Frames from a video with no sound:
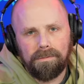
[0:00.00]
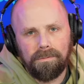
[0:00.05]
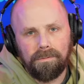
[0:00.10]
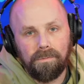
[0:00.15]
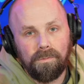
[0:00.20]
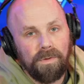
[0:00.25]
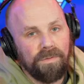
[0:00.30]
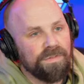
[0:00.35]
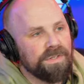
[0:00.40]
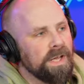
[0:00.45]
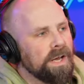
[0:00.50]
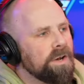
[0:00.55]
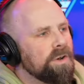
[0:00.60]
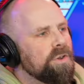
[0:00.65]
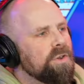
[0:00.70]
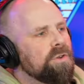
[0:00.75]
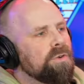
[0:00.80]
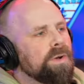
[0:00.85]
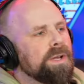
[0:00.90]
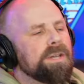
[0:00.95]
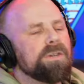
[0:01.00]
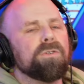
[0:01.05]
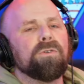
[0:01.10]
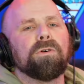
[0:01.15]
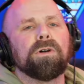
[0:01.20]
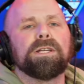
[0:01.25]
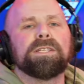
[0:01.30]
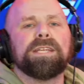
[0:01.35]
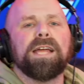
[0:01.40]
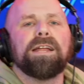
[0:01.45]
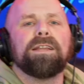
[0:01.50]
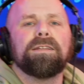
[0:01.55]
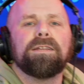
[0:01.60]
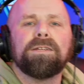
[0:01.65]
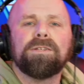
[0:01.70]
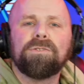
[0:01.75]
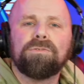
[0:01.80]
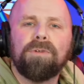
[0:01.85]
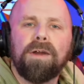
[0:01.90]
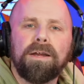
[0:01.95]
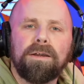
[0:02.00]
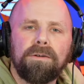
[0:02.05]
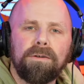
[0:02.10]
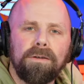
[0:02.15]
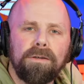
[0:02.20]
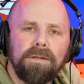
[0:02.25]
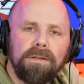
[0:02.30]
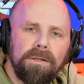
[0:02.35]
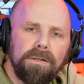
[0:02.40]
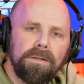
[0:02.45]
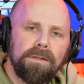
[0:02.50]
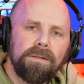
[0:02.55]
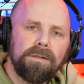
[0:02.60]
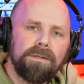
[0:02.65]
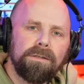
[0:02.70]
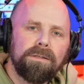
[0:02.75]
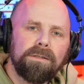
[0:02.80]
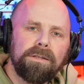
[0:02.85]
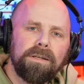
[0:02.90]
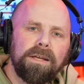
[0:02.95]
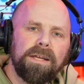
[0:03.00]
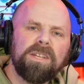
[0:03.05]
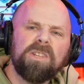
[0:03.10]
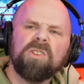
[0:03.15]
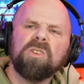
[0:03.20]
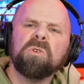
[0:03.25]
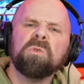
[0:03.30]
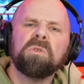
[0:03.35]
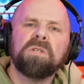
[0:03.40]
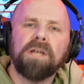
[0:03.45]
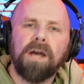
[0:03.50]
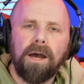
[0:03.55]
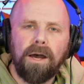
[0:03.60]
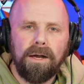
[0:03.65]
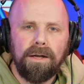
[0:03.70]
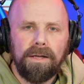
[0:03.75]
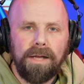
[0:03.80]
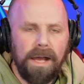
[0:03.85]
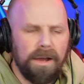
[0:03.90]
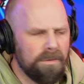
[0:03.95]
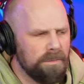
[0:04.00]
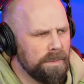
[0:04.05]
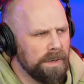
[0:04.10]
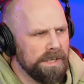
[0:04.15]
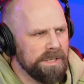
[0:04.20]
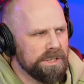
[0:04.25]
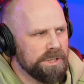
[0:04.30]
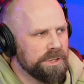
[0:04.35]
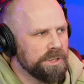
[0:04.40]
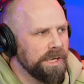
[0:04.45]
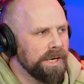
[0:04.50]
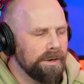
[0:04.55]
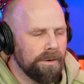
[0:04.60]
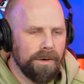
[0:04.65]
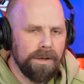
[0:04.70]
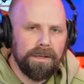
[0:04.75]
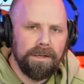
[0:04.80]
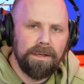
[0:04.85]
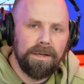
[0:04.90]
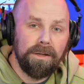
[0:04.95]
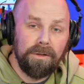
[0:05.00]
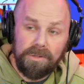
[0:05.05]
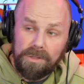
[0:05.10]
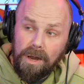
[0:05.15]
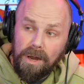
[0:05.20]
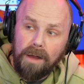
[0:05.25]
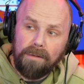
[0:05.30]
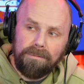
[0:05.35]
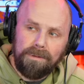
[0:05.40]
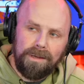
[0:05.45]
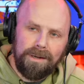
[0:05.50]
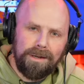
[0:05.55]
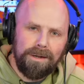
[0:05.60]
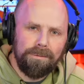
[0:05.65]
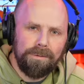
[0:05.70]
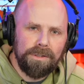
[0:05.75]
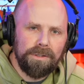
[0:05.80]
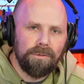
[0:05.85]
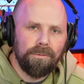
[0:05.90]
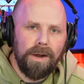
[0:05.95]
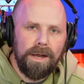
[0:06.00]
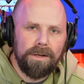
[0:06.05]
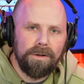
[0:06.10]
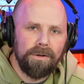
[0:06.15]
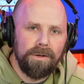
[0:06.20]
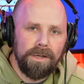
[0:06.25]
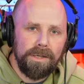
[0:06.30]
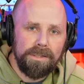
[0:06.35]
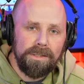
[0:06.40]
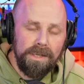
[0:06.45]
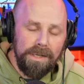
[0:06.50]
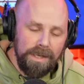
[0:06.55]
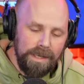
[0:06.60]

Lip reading: We've set a new indoor attendance record in Utah. Everybody's cheering. And he goes, nope, you didn't hear what the record is.